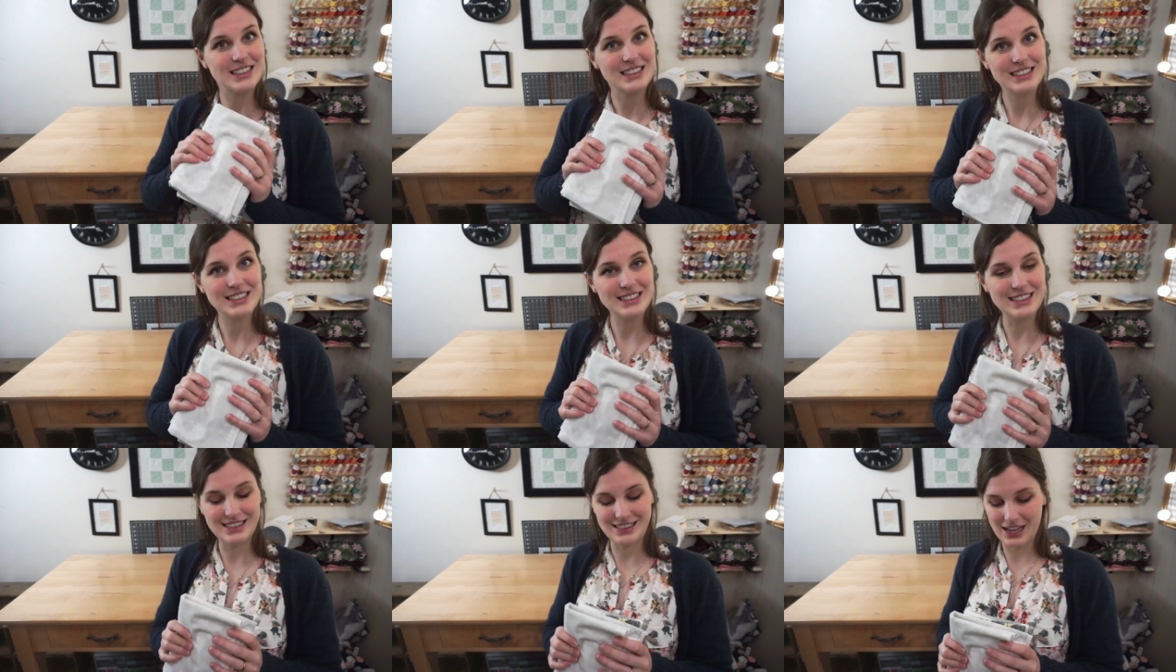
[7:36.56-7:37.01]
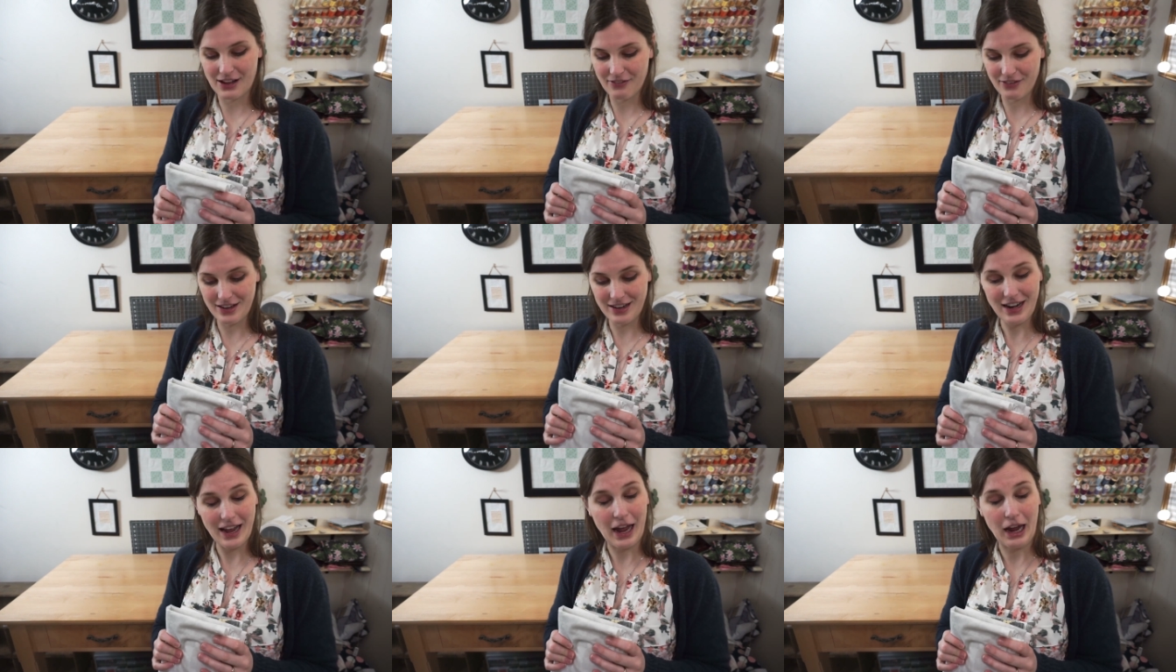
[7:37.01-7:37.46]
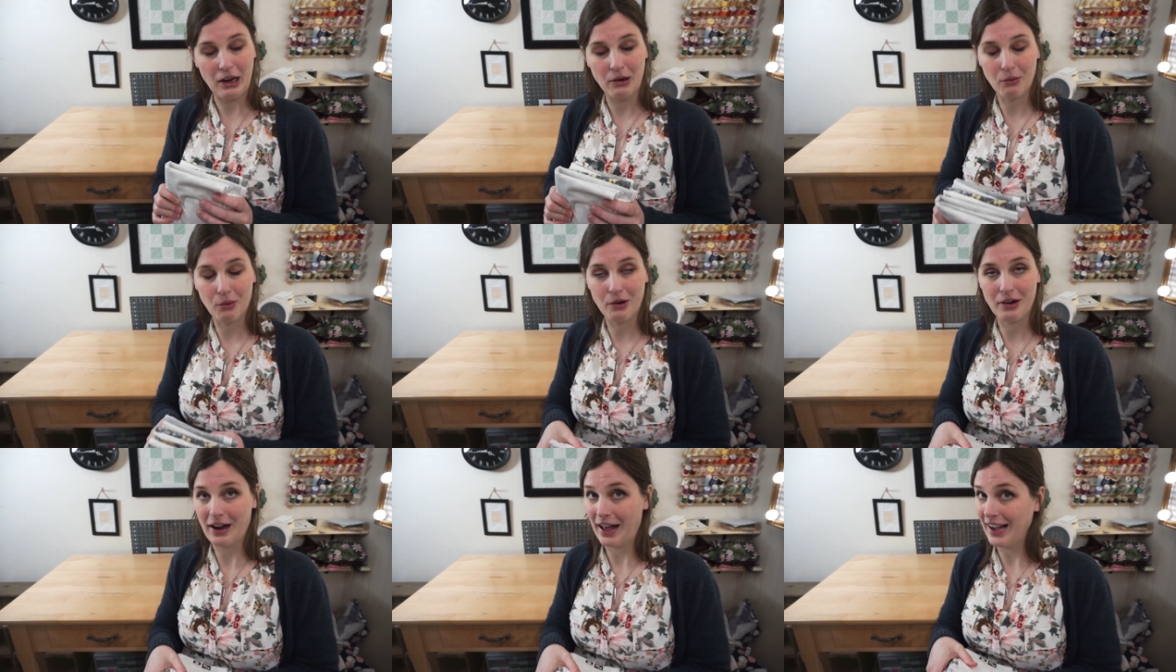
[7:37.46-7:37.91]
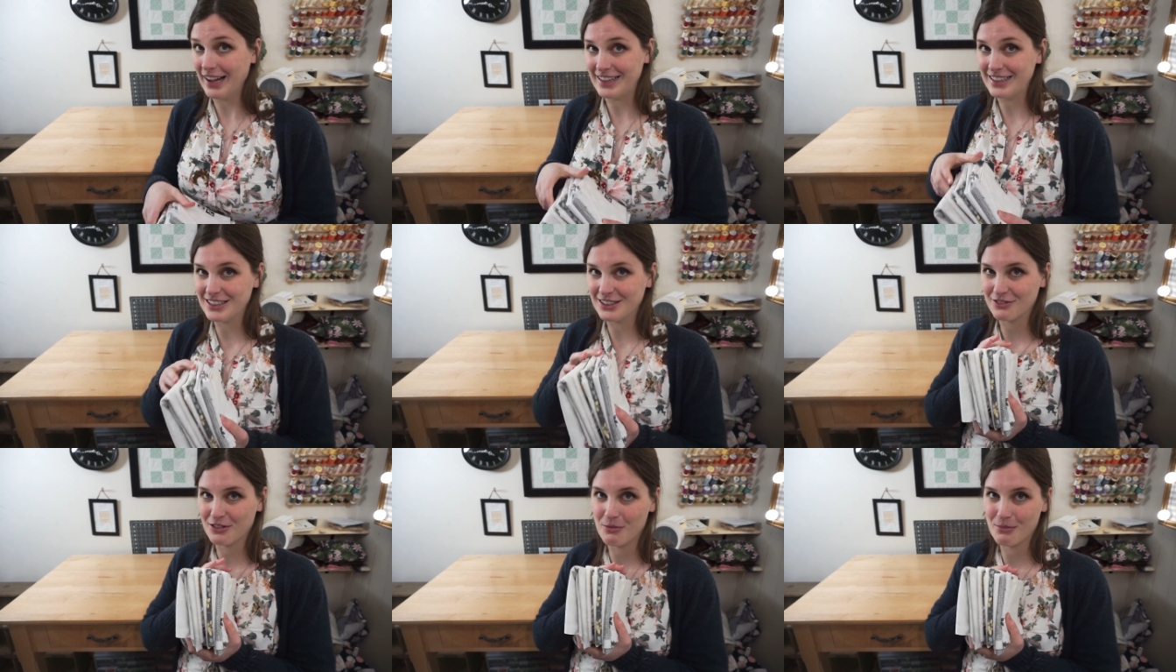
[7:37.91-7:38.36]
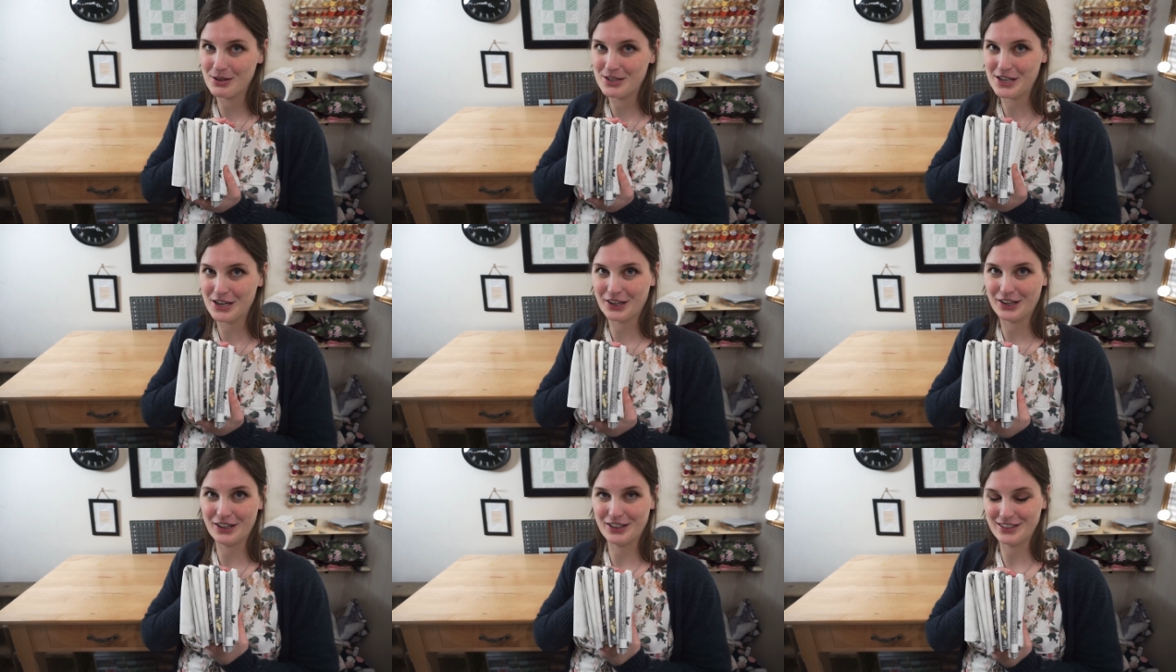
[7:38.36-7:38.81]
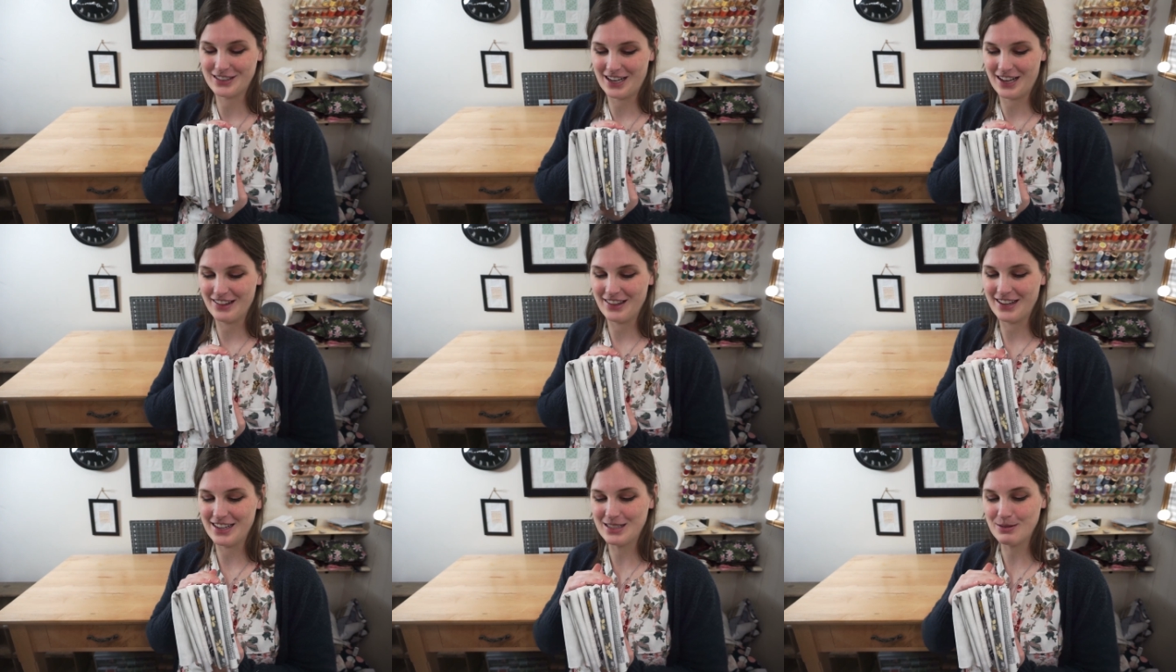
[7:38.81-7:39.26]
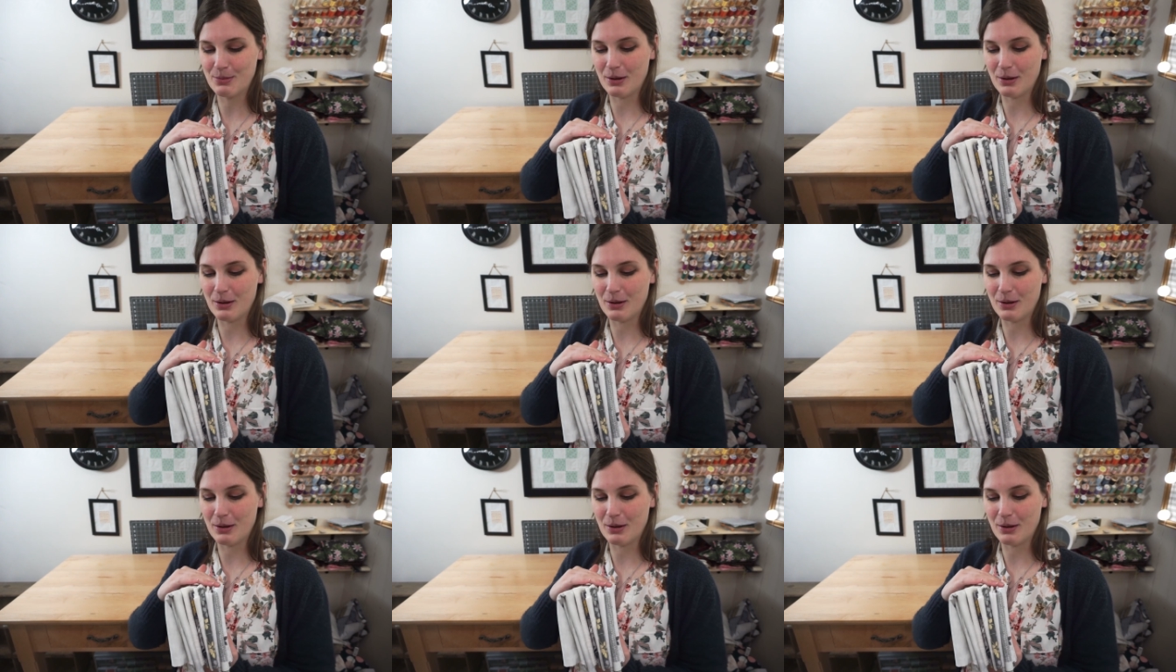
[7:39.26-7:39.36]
7, 8, or 9 different materials on this,